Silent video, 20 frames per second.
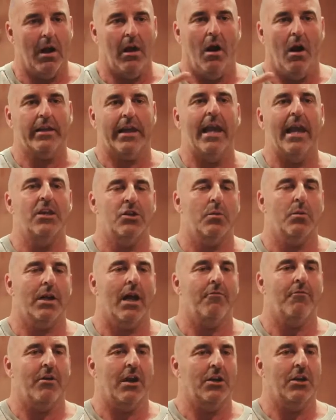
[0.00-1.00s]
occasionally I
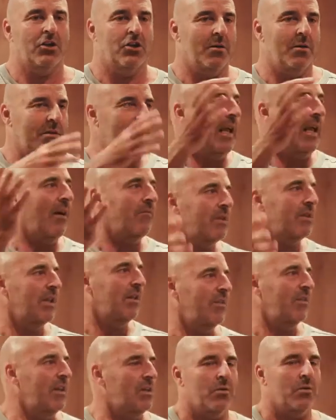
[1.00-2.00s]
have relationships, they have
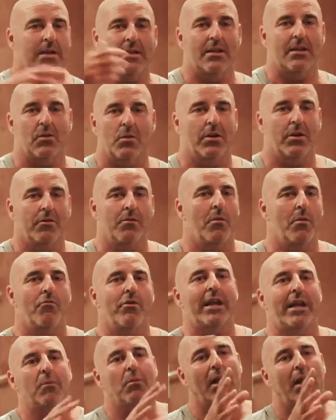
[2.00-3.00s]
TV, so I tend to go in and
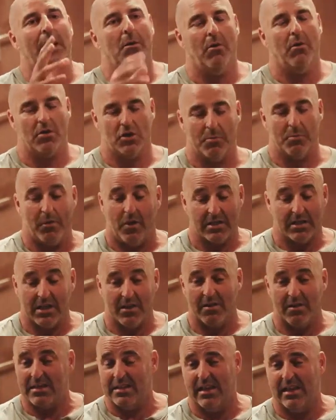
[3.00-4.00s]
read while they watch a box.
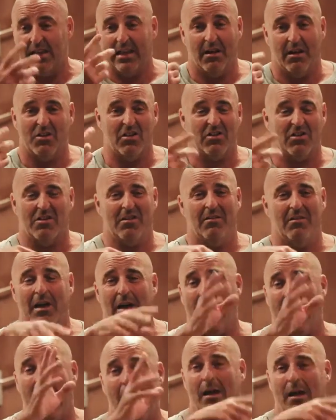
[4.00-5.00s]
I was sitting there just
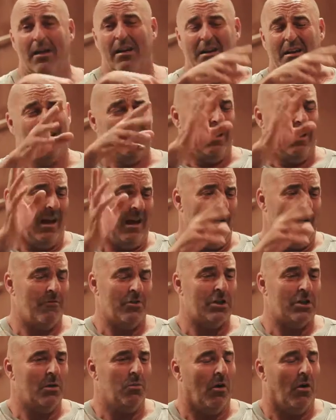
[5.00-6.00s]

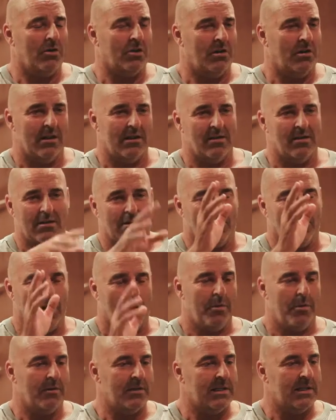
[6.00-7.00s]
averagely watching this
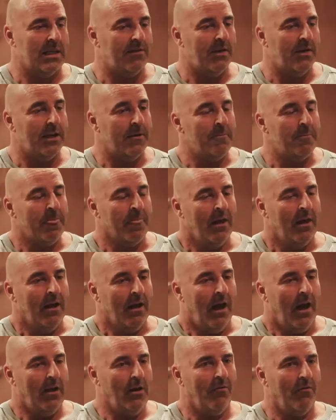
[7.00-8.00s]
crap on TV.
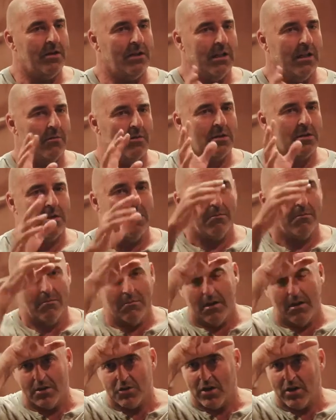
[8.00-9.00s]
And obviously there was
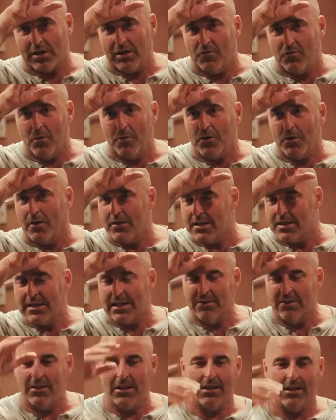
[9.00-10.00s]
some attractive woman on the
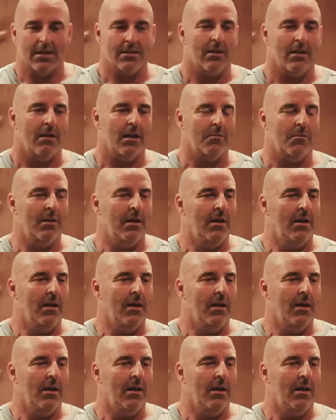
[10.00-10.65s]
TV at the time.